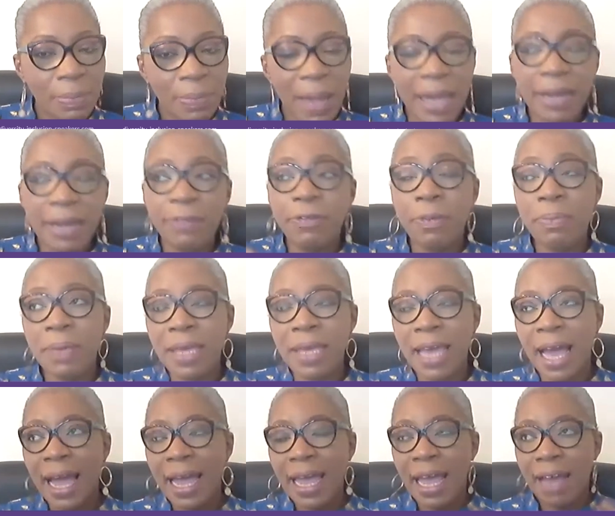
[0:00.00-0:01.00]
And for
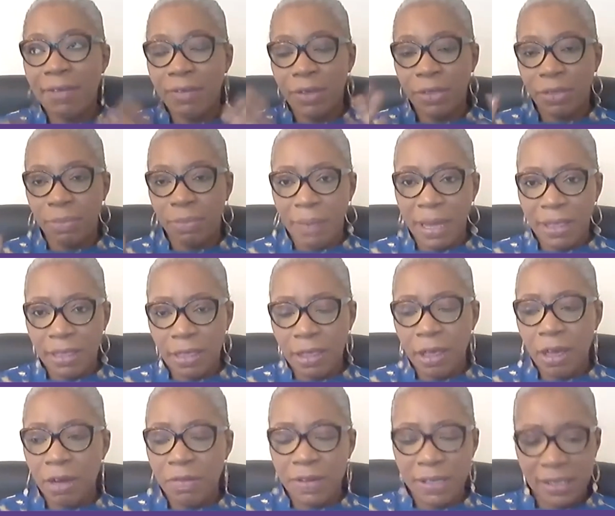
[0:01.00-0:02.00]
me, my
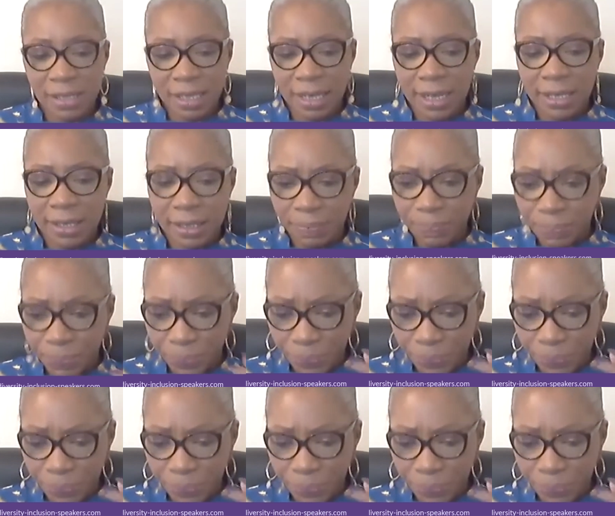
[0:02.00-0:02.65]
theory is this.